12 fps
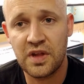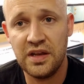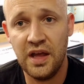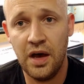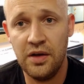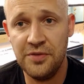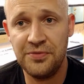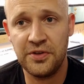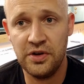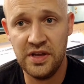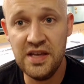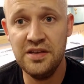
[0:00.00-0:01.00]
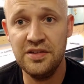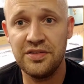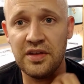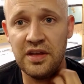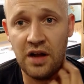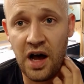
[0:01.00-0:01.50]
Now, if there is
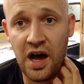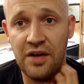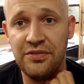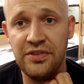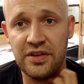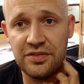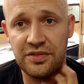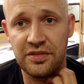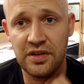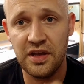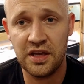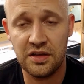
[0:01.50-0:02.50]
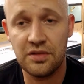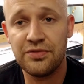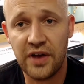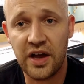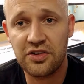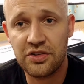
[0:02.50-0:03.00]
an obvious ick
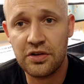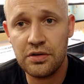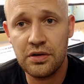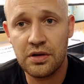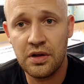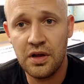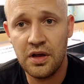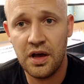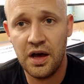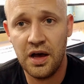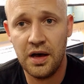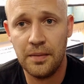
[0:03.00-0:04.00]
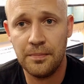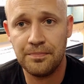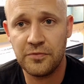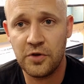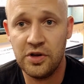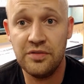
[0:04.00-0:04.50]
infection,
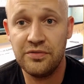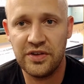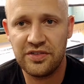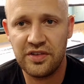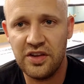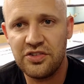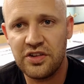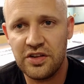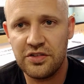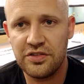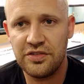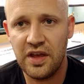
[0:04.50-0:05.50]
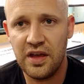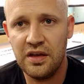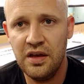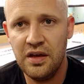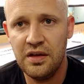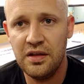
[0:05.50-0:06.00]
or infestation, I should say,
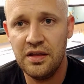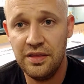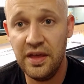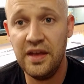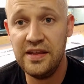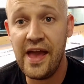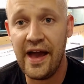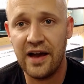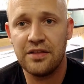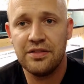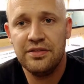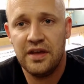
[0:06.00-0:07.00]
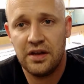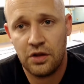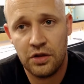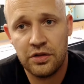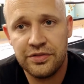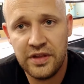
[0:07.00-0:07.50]
then yeah, then
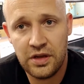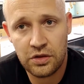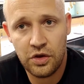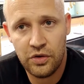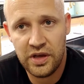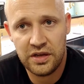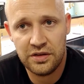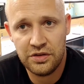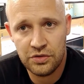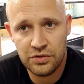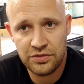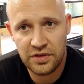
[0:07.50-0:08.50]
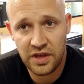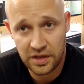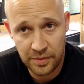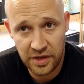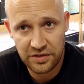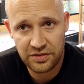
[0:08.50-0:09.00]
I'll go ahead and use ick
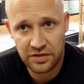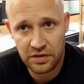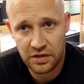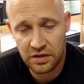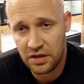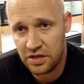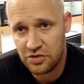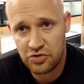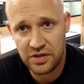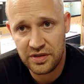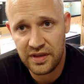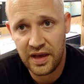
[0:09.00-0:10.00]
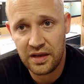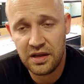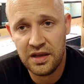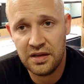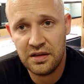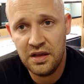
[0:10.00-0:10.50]
medicine and treat that.
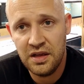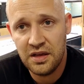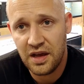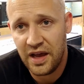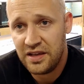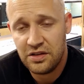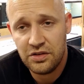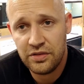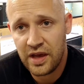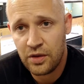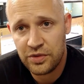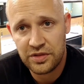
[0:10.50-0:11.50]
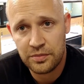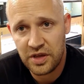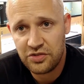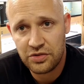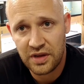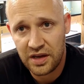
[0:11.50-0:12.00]
And I can do that with the
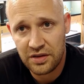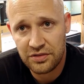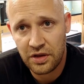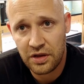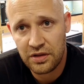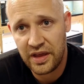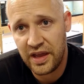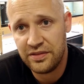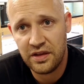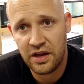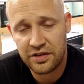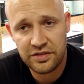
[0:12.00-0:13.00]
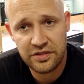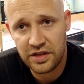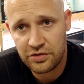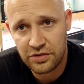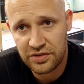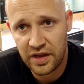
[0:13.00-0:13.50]
metronidazole and the
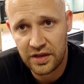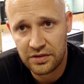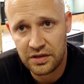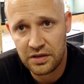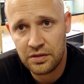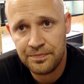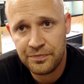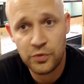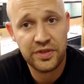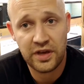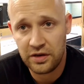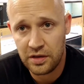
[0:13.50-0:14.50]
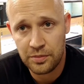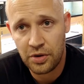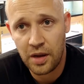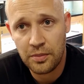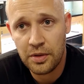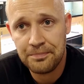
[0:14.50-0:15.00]
oxytetracycline without any
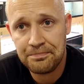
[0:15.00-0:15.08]
problem.